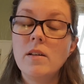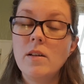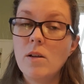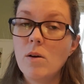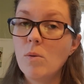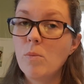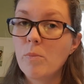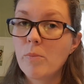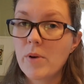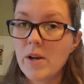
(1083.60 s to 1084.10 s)

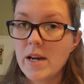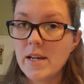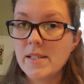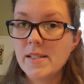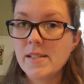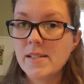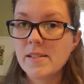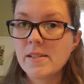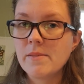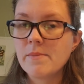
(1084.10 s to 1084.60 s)
low
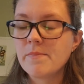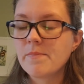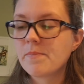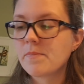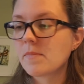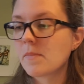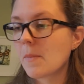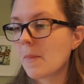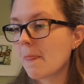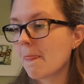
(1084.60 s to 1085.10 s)
price,
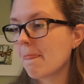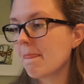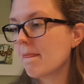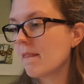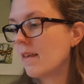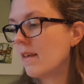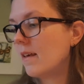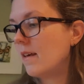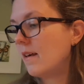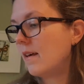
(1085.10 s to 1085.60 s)

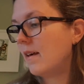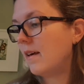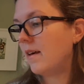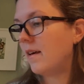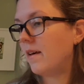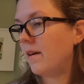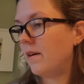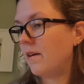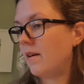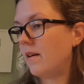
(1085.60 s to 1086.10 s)

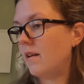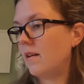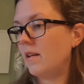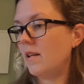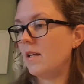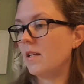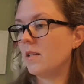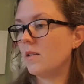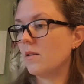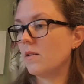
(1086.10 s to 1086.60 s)

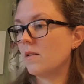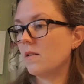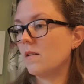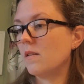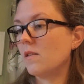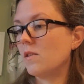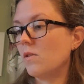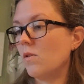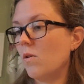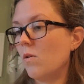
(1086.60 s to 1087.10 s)
and
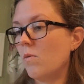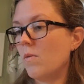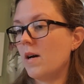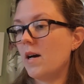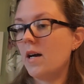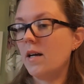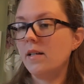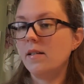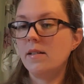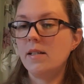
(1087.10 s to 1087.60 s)
so
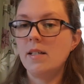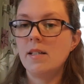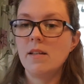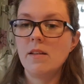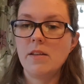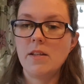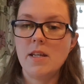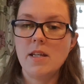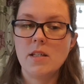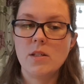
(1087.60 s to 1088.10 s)
I
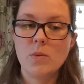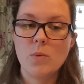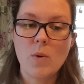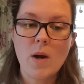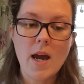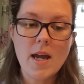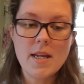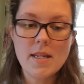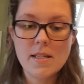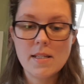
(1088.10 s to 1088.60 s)
didn't think
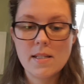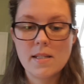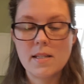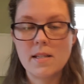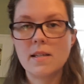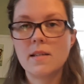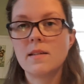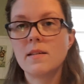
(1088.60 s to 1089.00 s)
twice